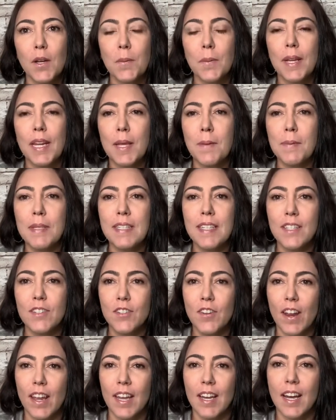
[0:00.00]
My name is
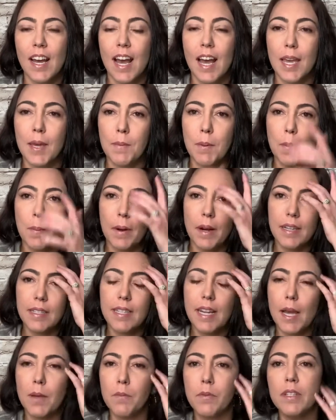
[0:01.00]
Andrea. I am a
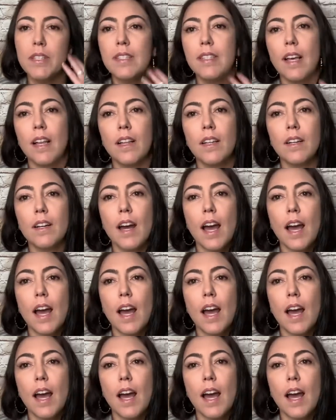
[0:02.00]
part-time reseller.